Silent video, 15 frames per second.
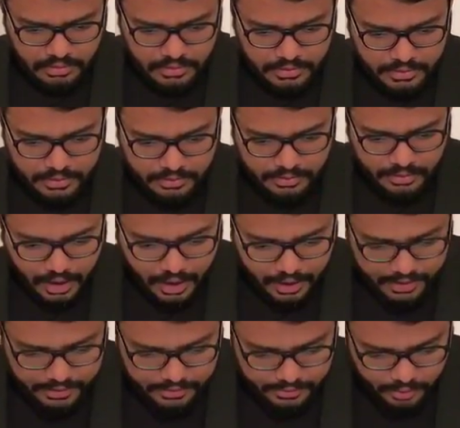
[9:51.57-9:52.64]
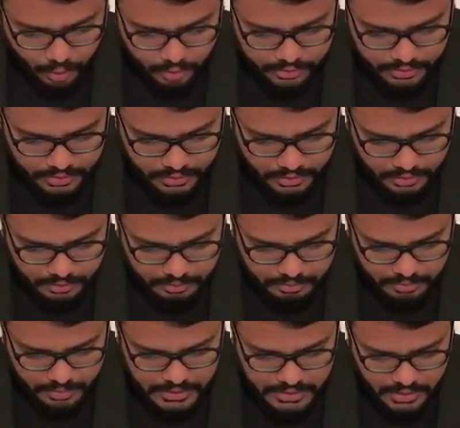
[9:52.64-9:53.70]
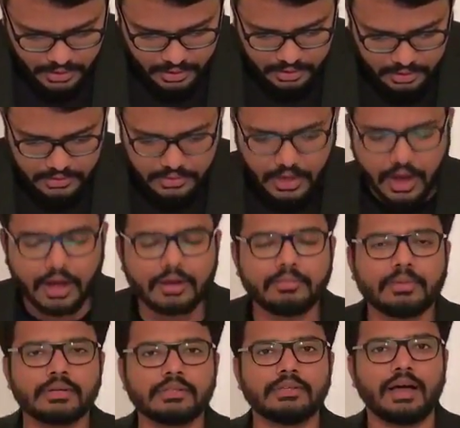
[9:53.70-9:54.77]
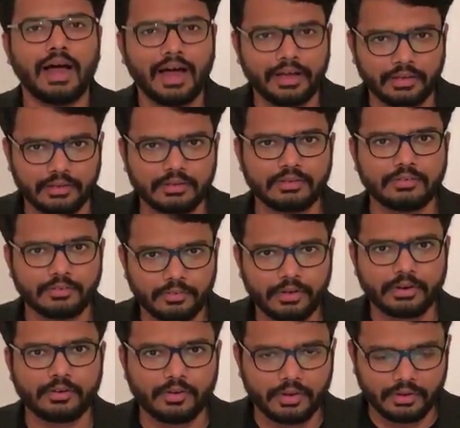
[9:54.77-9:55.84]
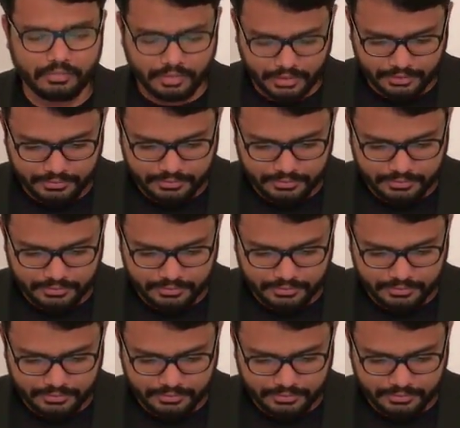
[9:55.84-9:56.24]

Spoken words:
Yes, hi Dr. Basharat Ahmed, hi, very good evening.